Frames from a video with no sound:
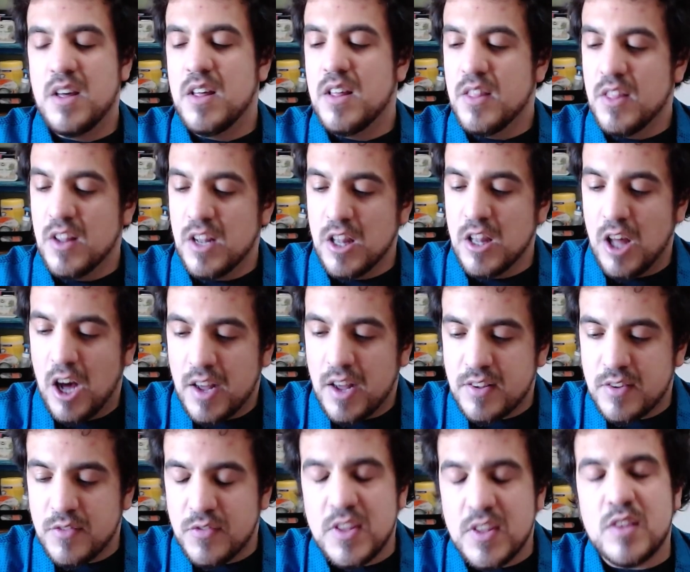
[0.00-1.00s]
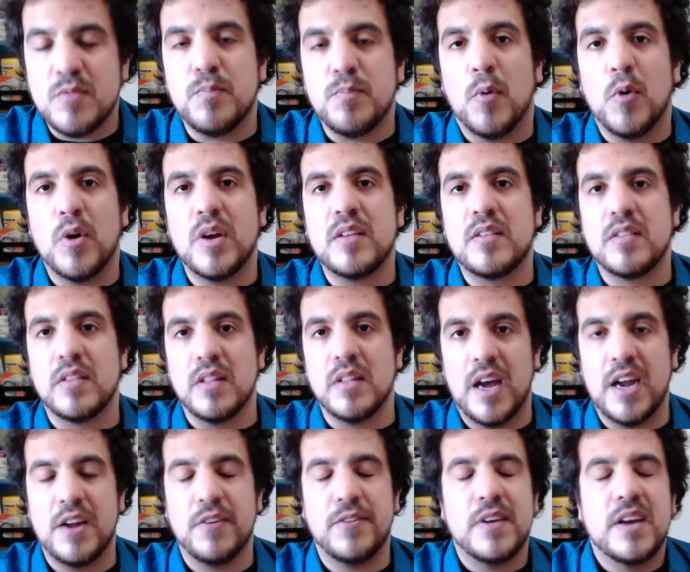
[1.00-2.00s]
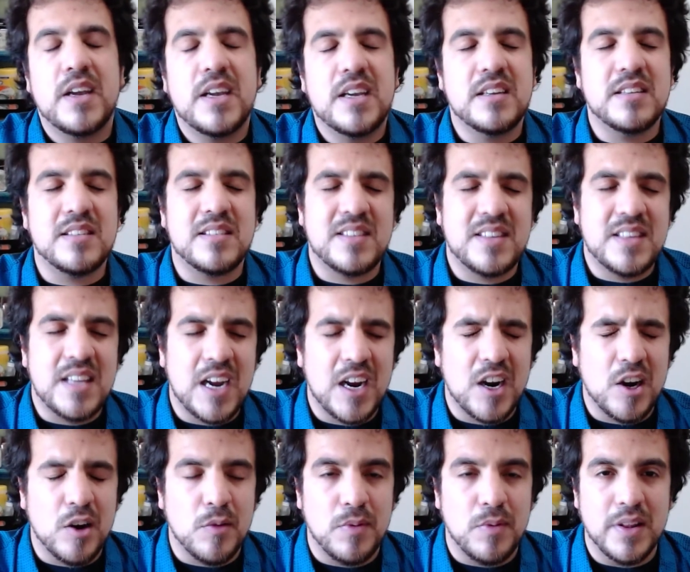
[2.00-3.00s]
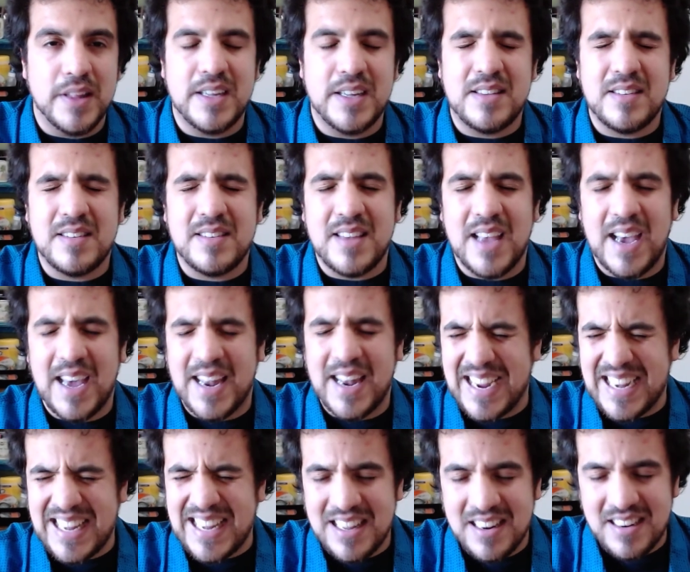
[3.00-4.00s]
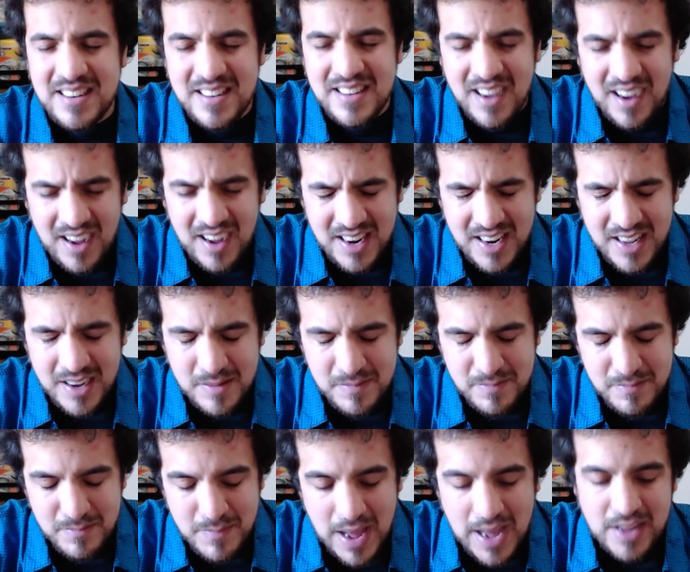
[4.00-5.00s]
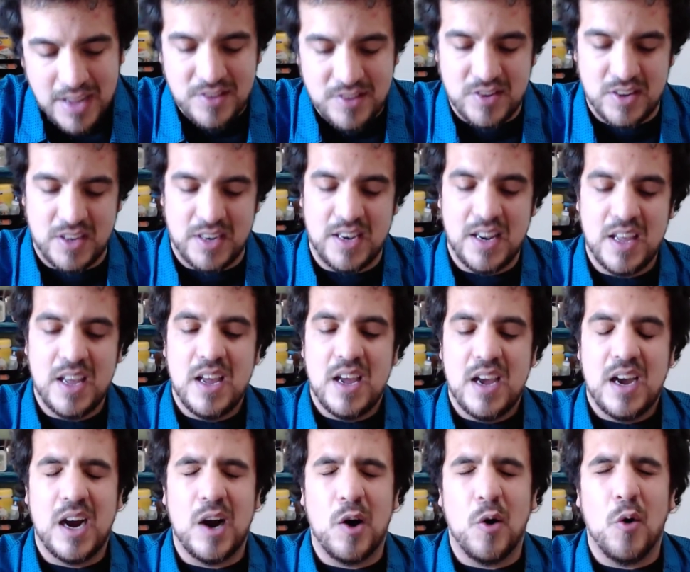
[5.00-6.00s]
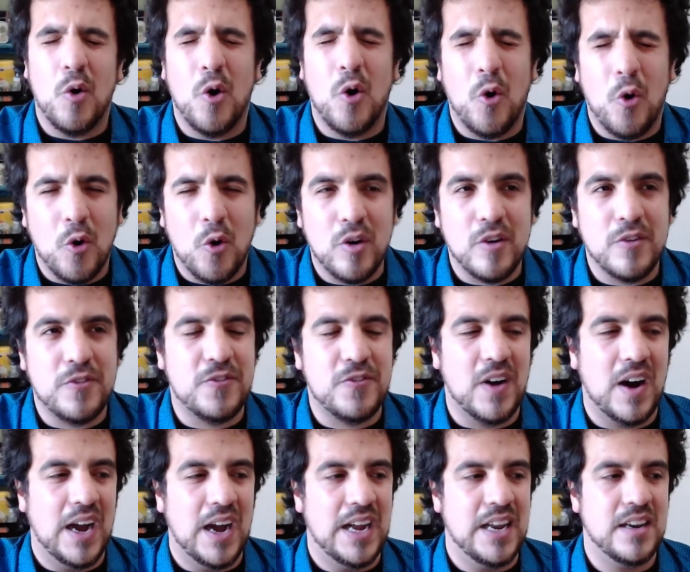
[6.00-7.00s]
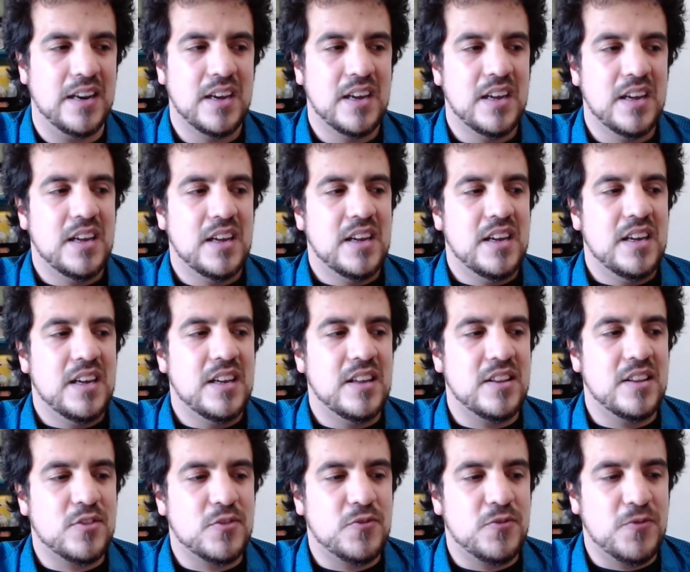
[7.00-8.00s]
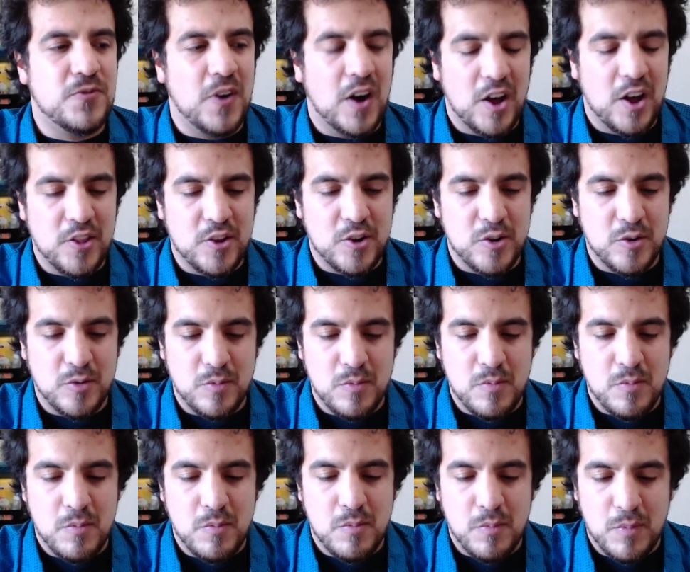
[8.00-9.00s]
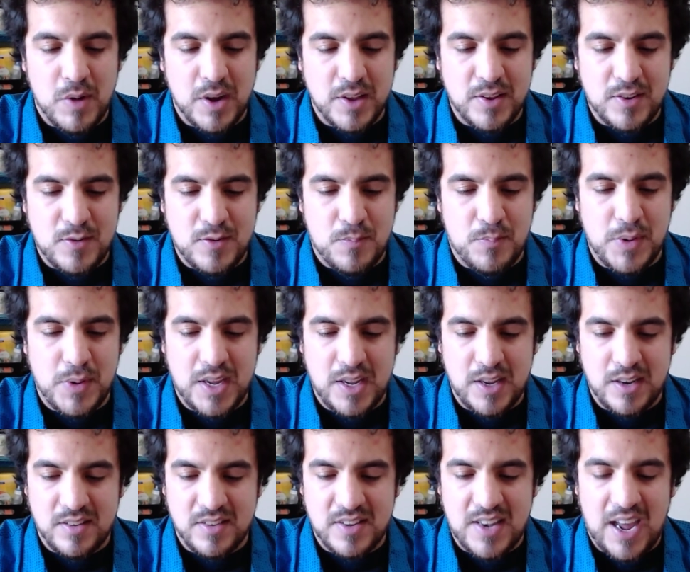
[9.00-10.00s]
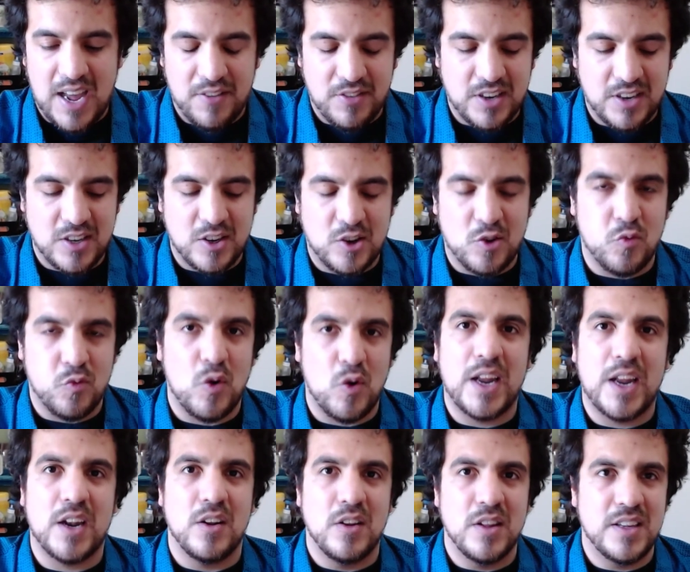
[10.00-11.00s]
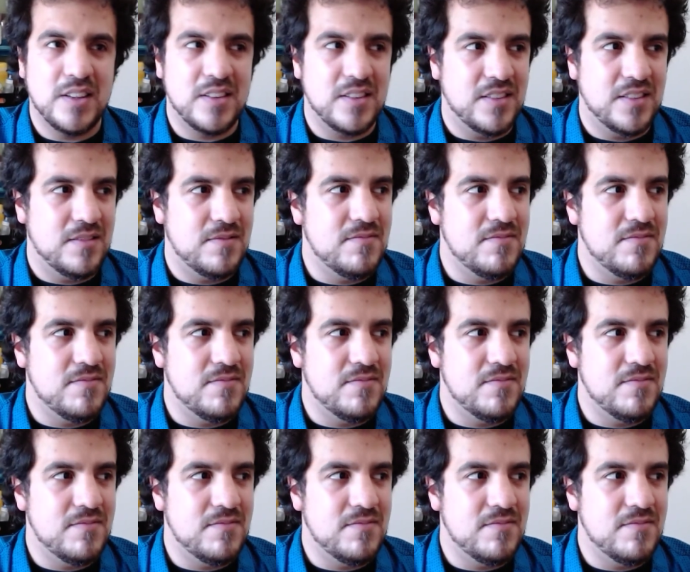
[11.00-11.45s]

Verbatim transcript: The loss of this boy's life is terrible. It's sad. I cannot imagine how horrified his father must be just having to cradle his